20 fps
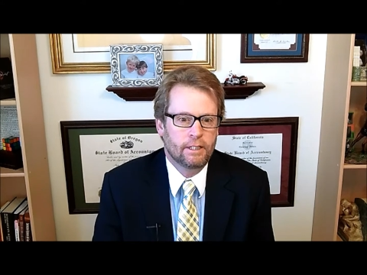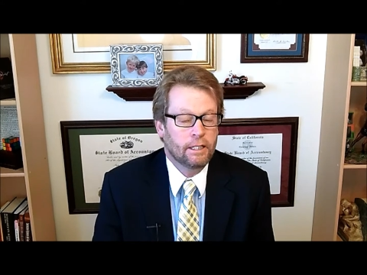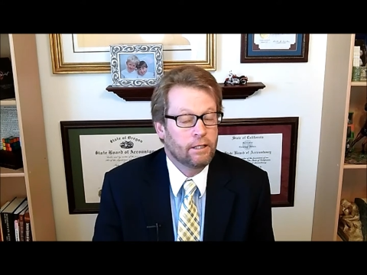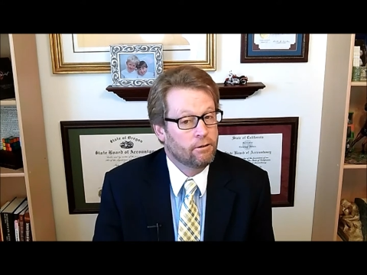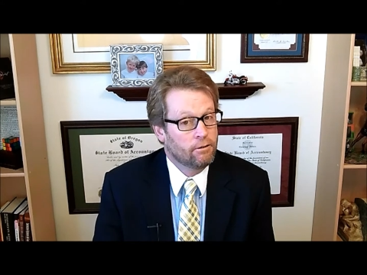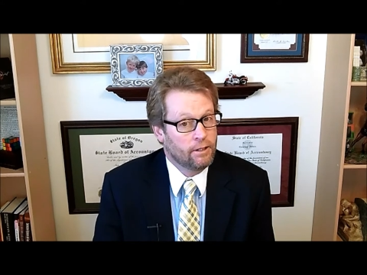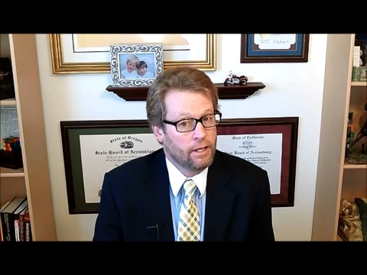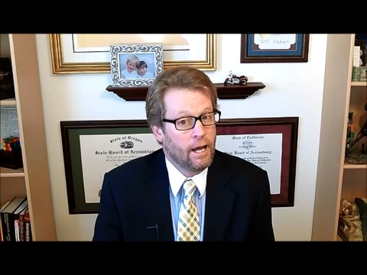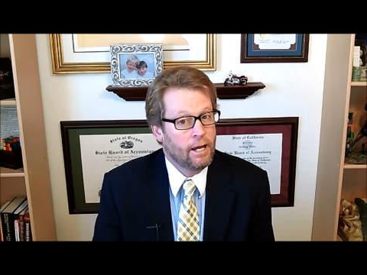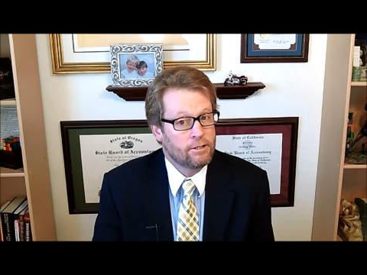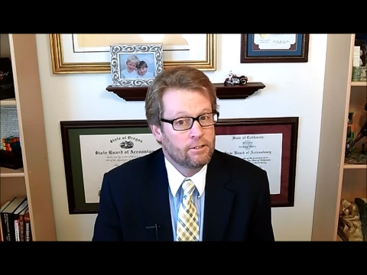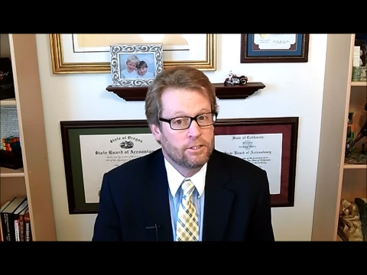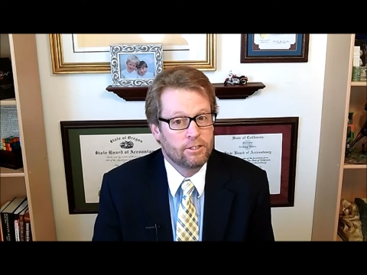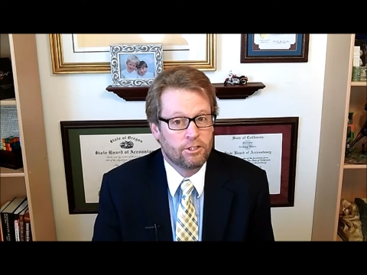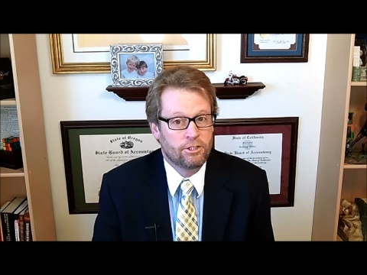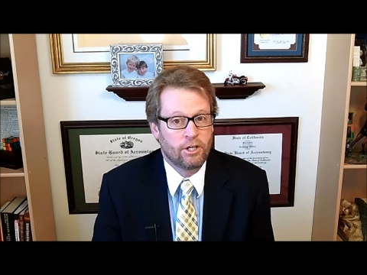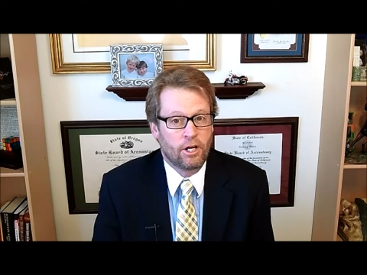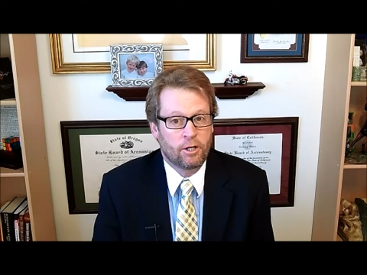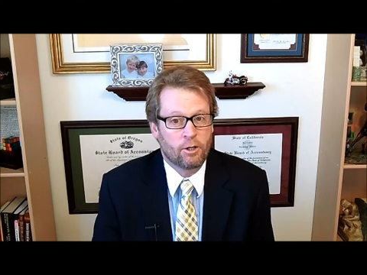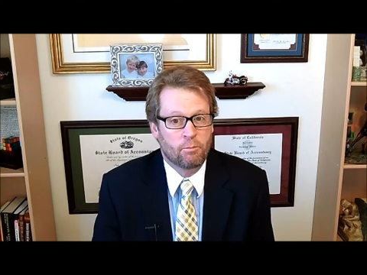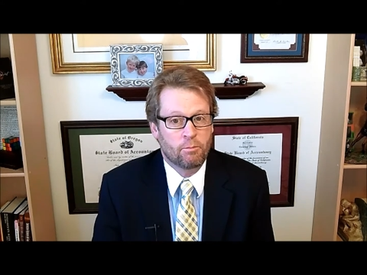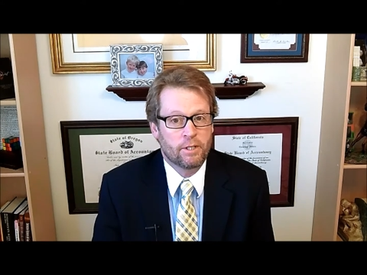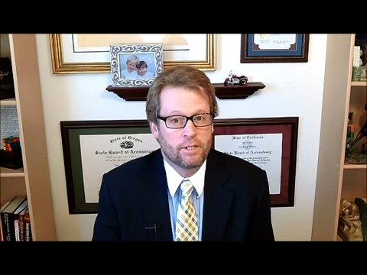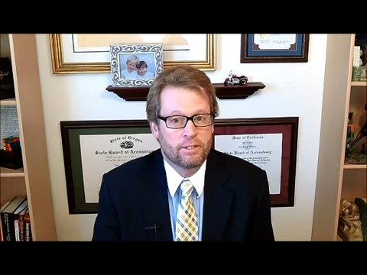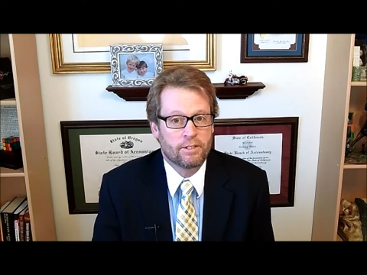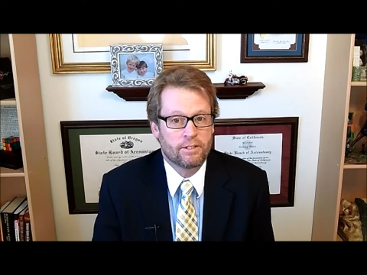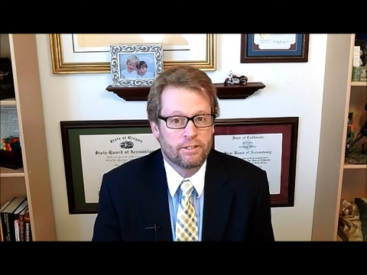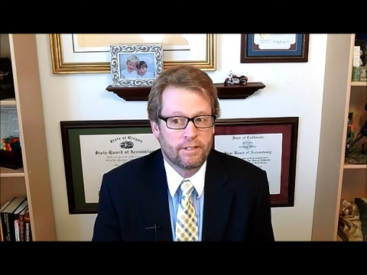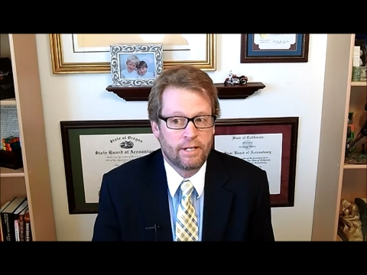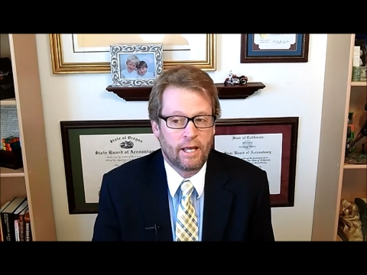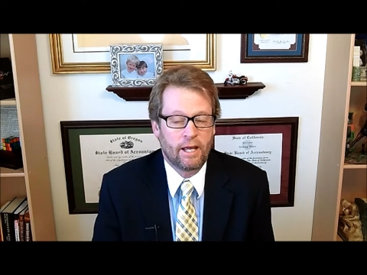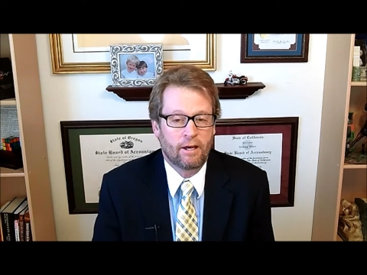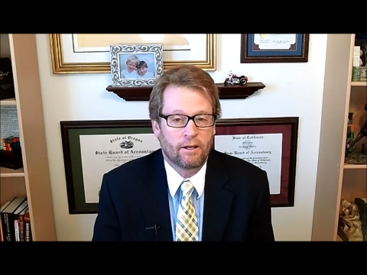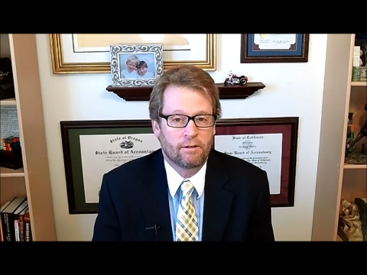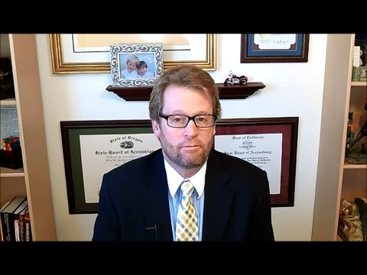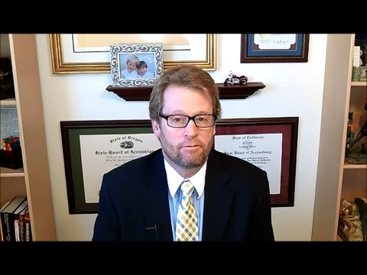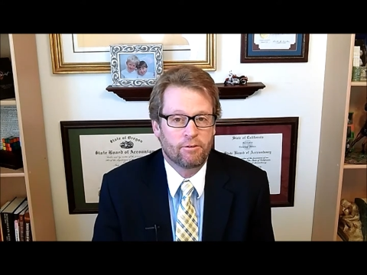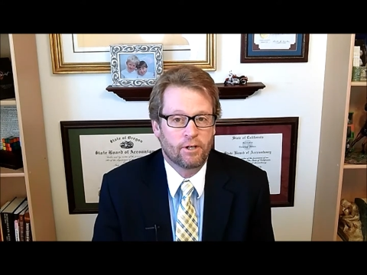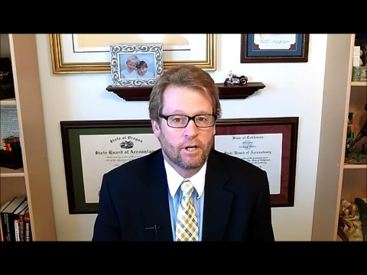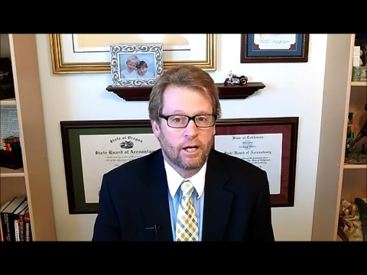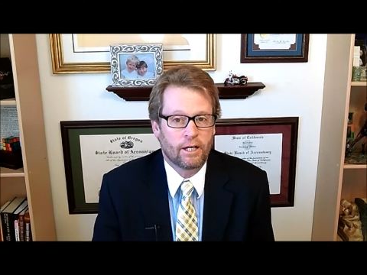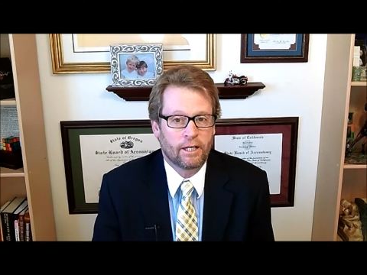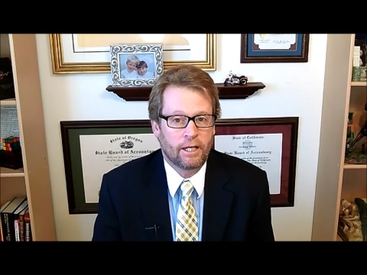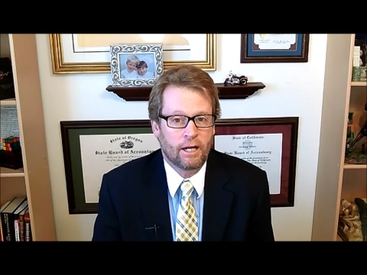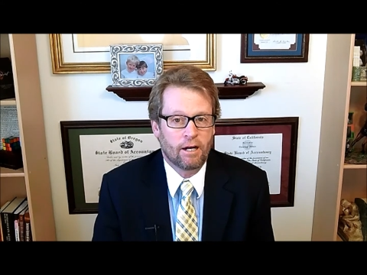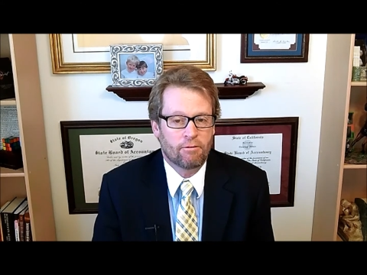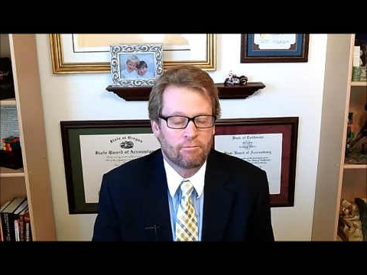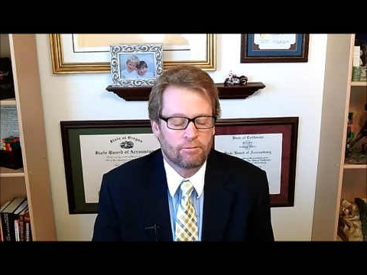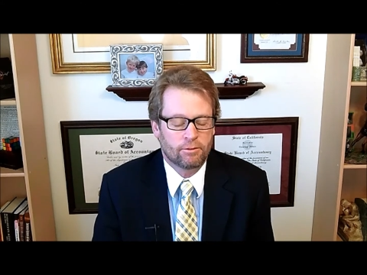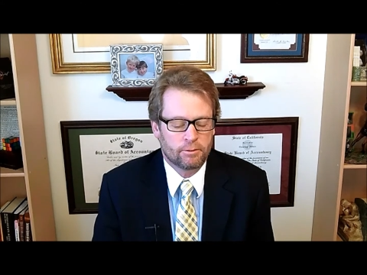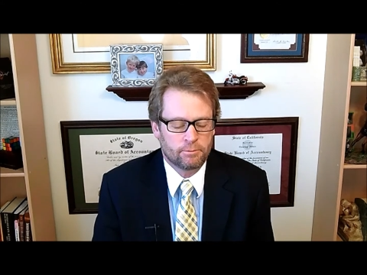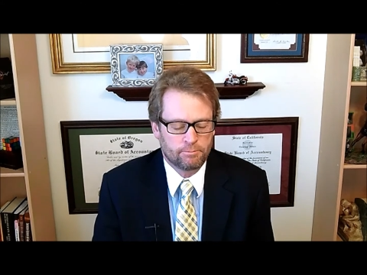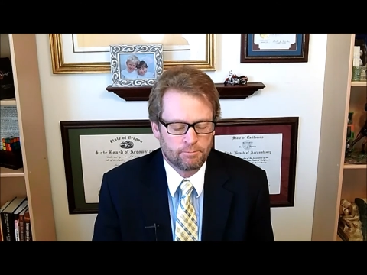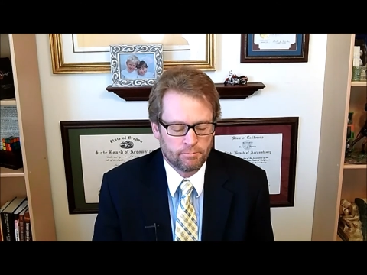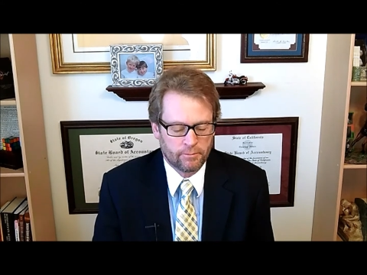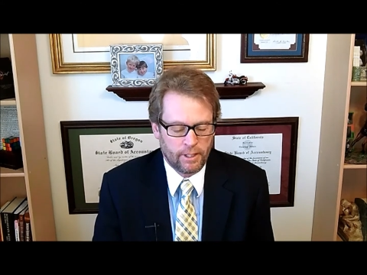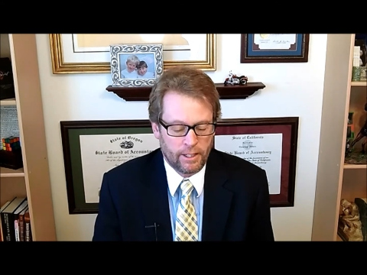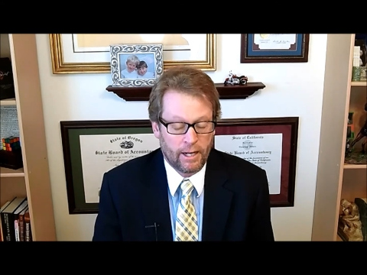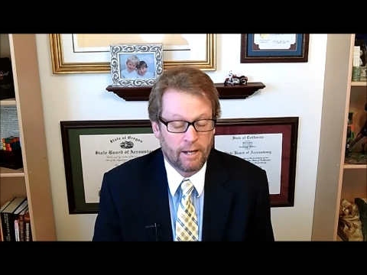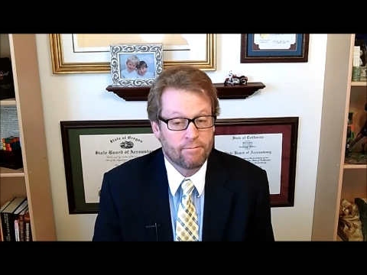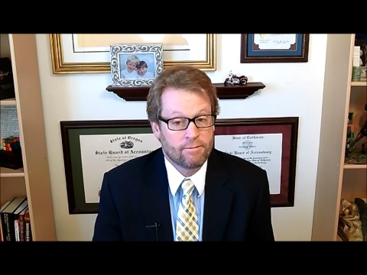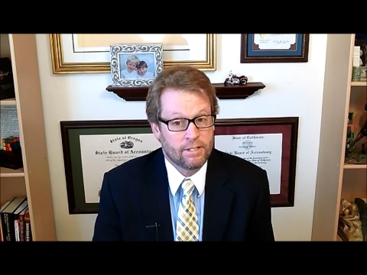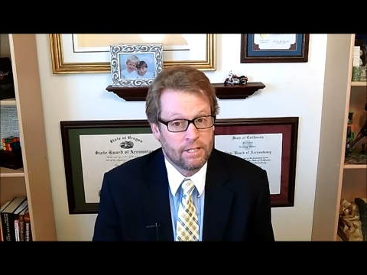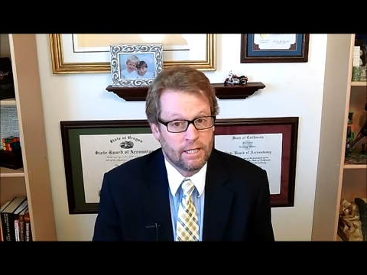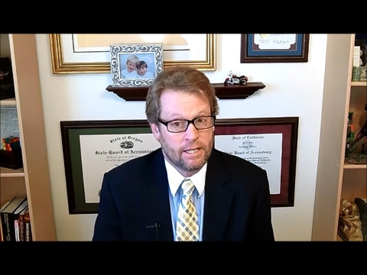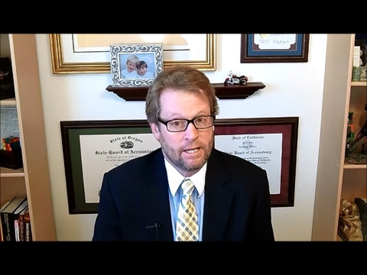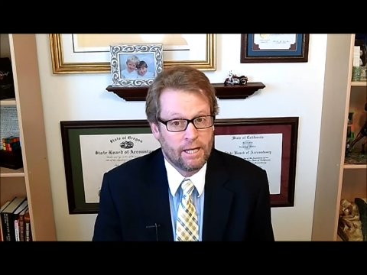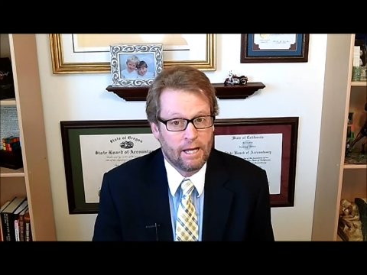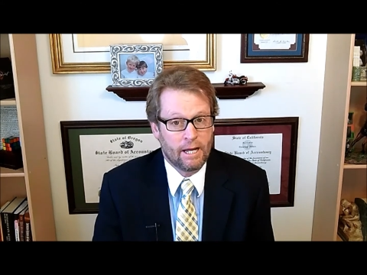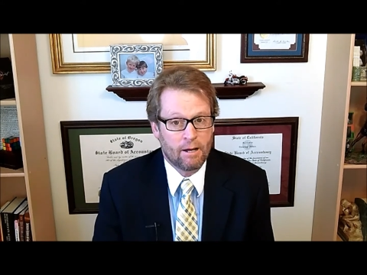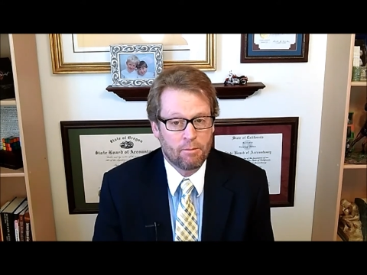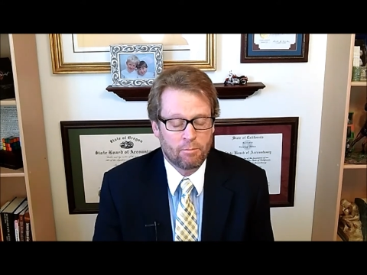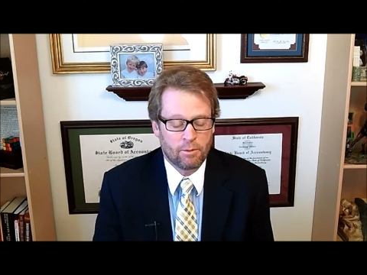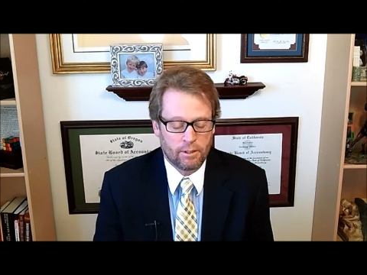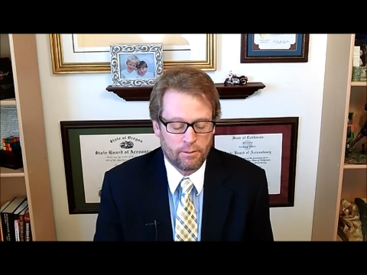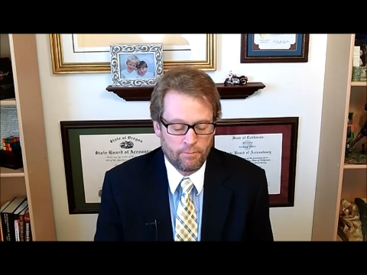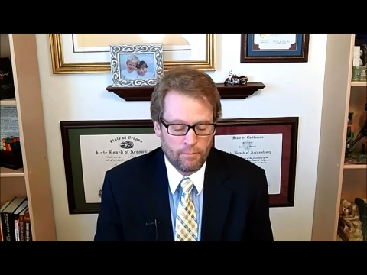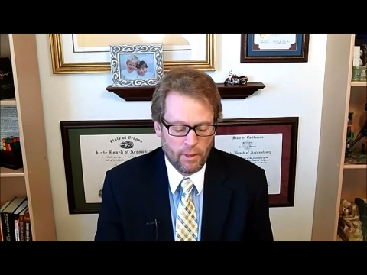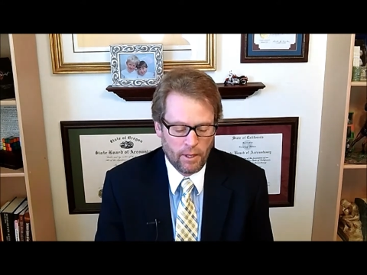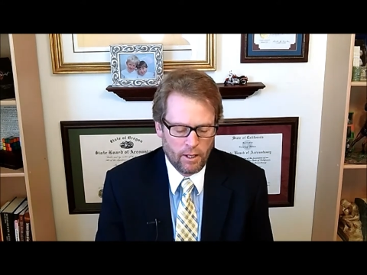it could actually shut your business down if you're not careful. And I've seen it happen.